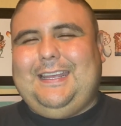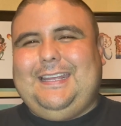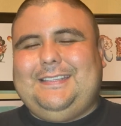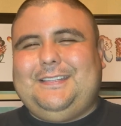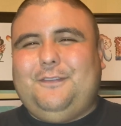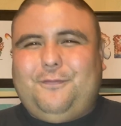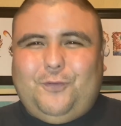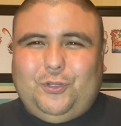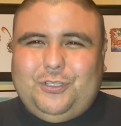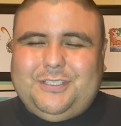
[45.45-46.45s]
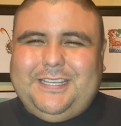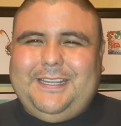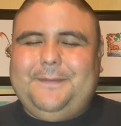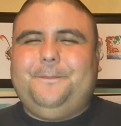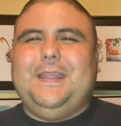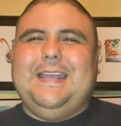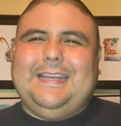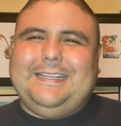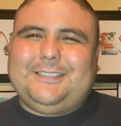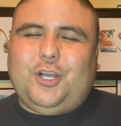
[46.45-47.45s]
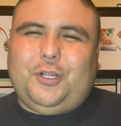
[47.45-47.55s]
it's in Fullerton. It's called